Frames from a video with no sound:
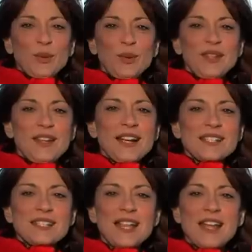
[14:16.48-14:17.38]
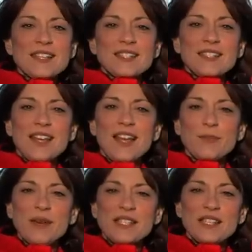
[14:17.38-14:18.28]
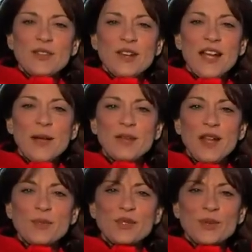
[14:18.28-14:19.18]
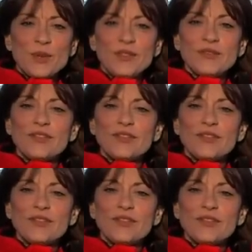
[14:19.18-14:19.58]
With the next test at Barcelona coming up soon,